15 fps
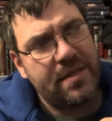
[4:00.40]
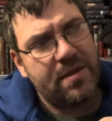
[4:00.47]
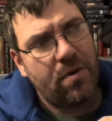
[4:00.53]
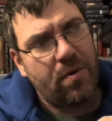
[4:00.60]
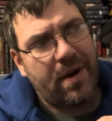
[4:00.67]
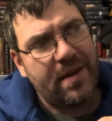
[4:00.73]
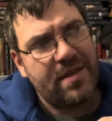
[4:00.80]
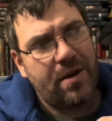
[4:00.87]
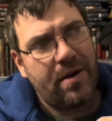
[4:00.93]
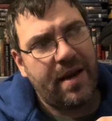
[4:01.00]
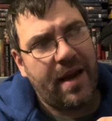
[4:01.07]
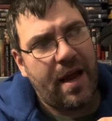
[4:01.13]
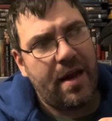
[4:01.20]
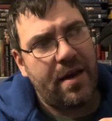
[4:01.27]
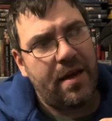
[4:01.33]
or I saw it
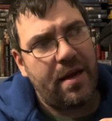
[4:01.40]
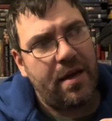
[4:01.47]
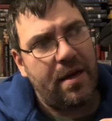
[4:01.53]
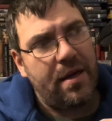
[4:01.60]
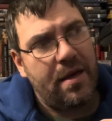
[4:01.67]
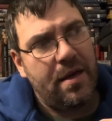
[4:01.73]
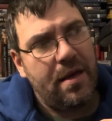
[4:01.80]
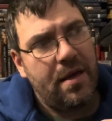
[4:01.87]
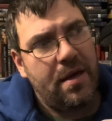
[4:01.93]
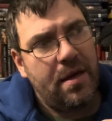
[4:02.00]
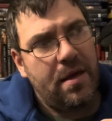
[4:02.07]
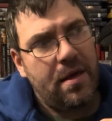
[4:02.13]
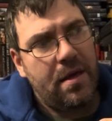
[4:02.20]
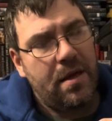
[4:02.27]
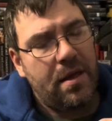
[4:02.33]
got
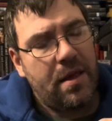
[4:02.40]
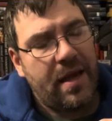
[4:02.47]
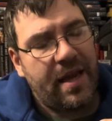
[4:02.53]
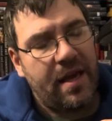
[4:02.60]
like